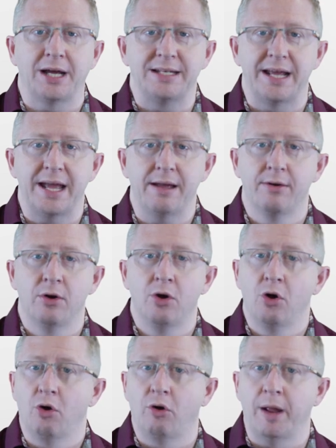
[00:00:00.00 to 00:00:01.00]
idea,
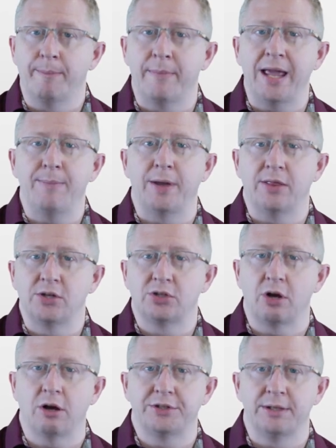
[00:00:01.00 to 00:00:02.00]
or it may be the
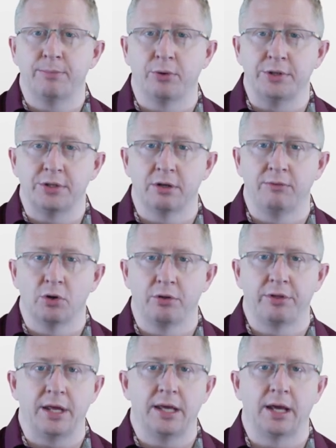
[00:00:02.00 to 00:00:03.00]
starting point of your
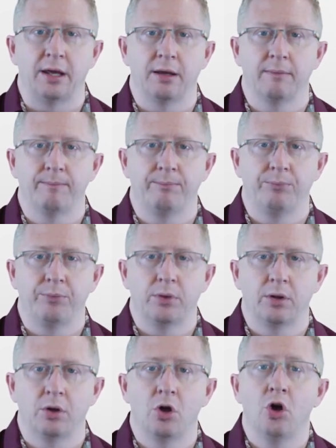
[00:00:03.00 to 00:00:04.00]
thinking.
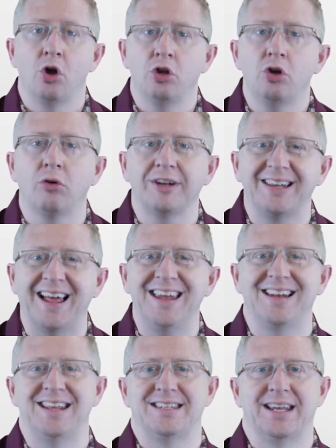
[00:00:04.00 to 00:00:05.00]
You're
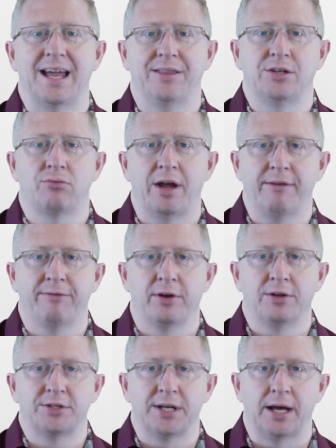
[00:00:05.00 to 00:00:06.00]
unlikely to get this right
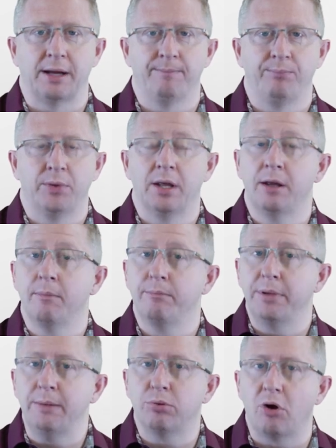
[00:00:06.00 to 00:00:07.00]
first time.
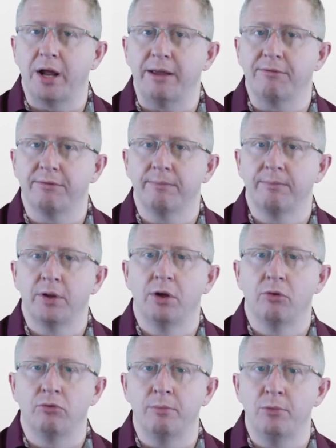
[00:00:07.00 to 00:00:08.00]
Be brave.
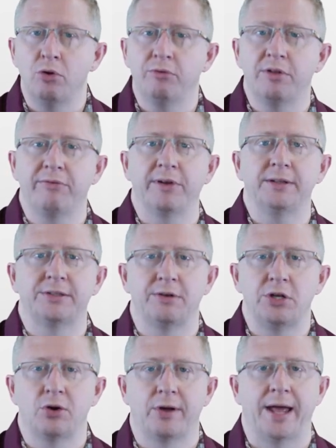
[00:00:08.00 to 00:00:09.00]
Remove the filter
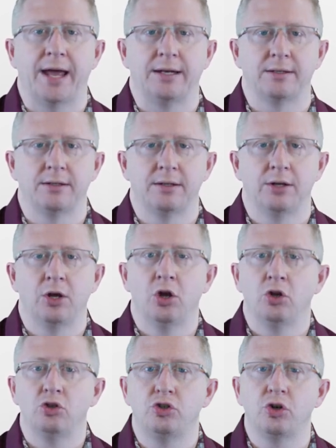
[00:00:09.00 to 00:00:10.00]
in your head.
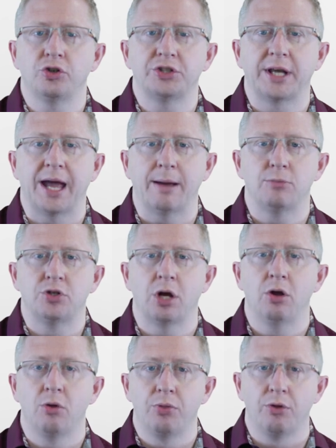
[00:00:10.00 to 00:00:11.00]
Just
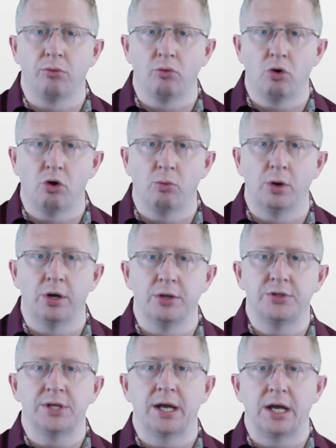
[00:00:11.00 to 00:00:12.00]
capture the raw
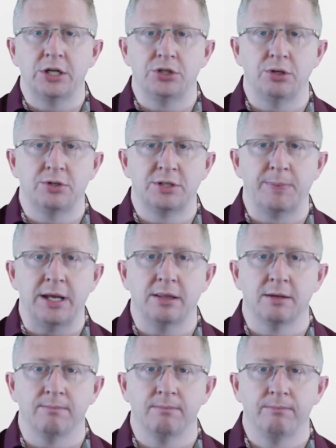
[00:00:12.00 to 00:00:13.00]
words as you'd speak
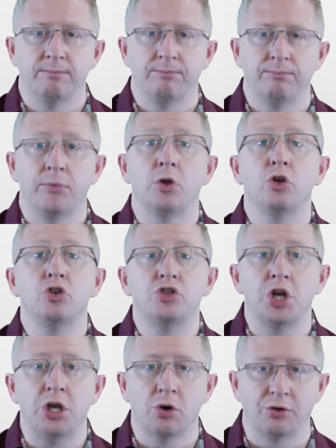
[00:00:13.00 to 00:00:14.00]
them
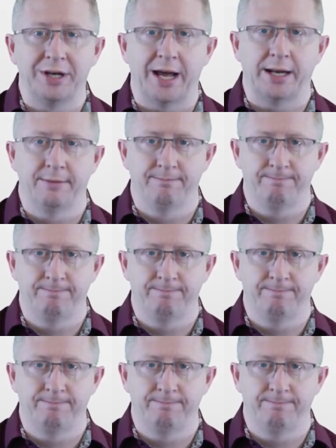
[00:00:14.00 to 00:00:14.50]
to your nan,